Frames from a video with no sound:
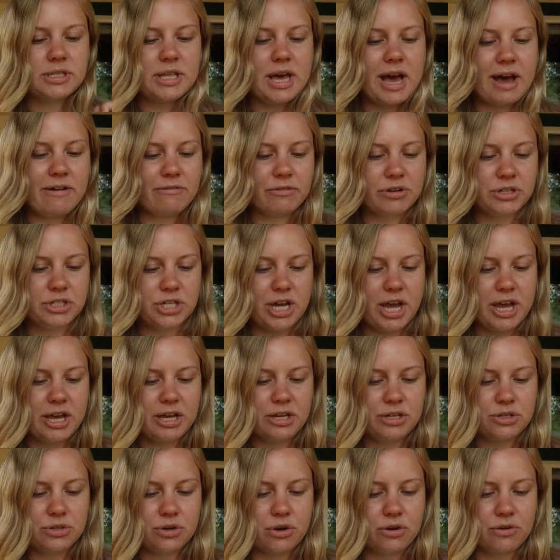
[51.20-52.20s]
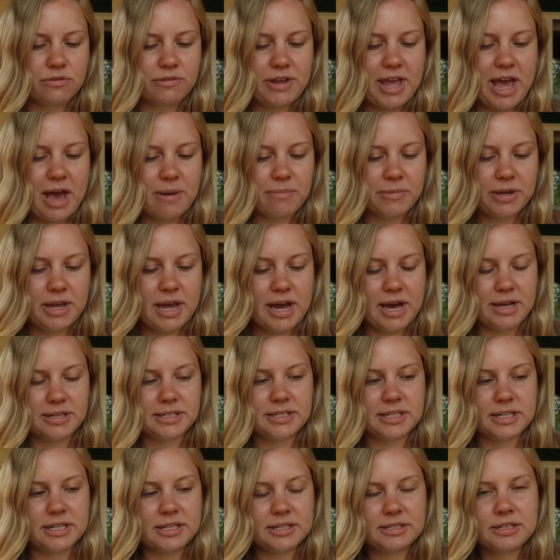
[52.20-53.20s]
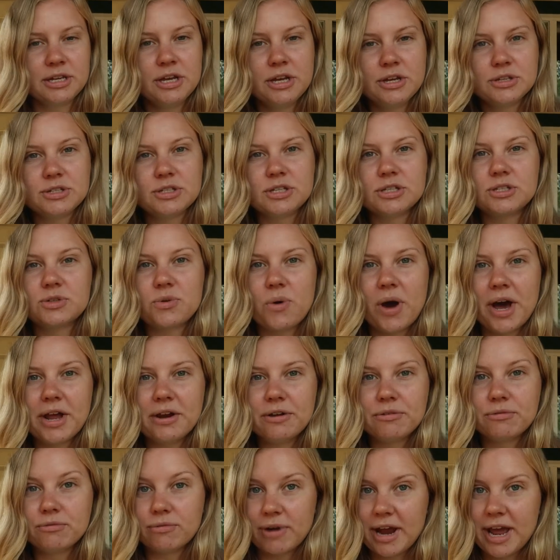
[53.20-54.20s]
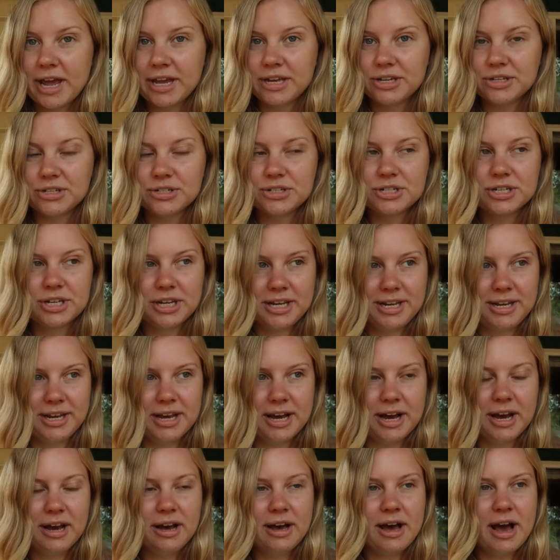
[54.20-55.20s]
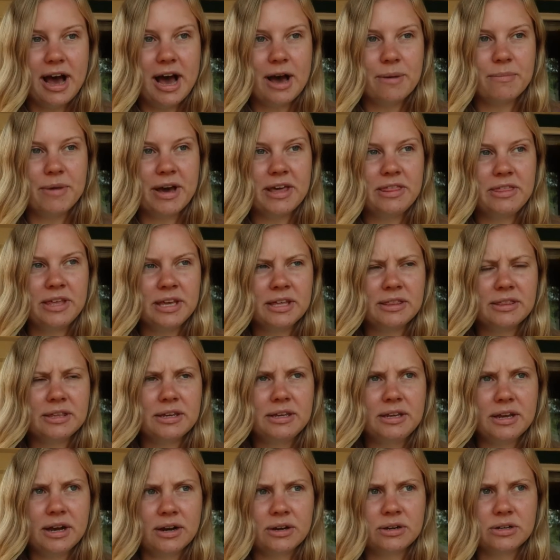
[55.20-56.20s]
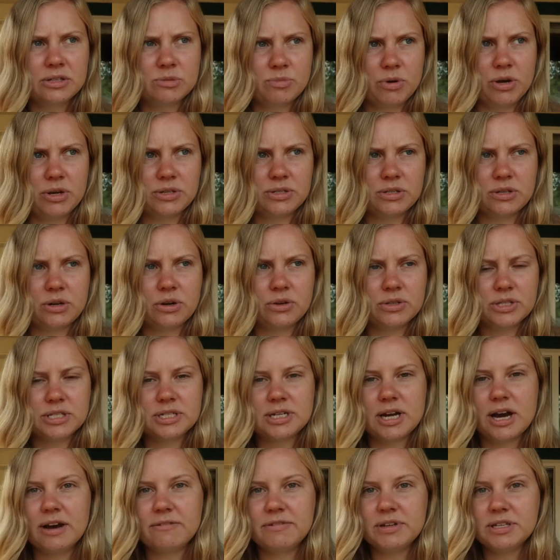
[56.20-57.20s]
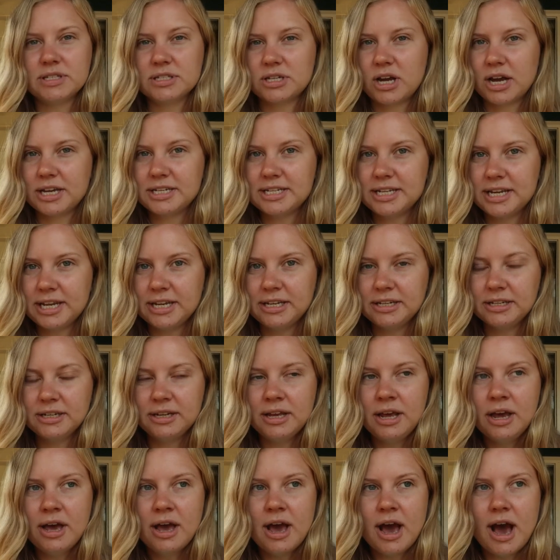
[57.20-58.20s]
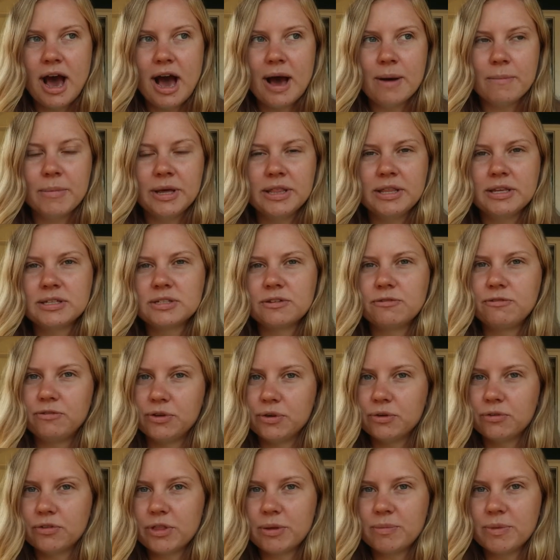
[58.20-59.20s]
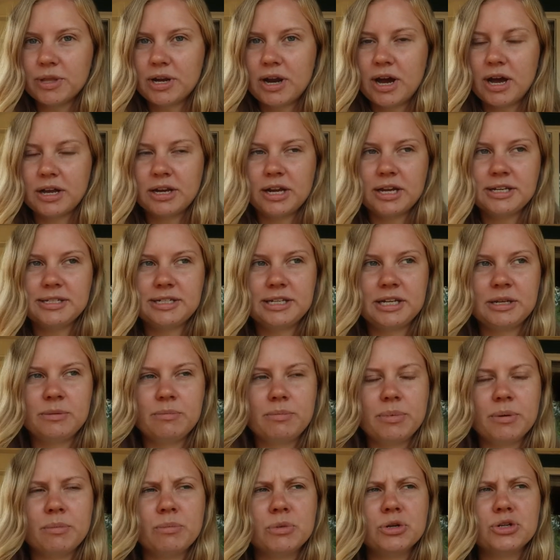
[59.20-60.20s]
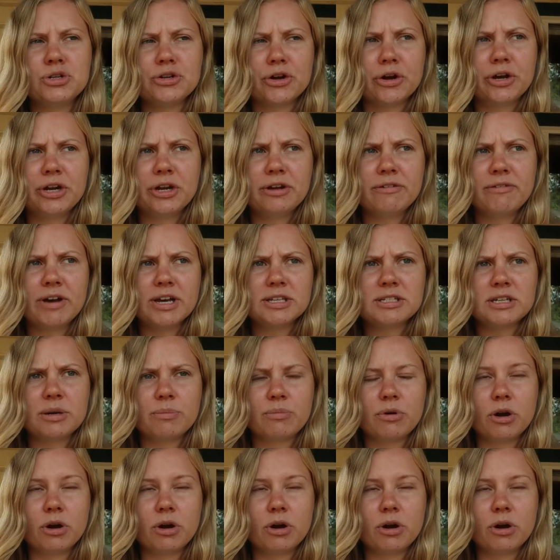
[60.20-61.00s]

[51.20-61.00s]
the average age of camp counselors? So there's quite a range here. I think the youngest person on staff is 19, and there's a few of them that are 19, but majority of us are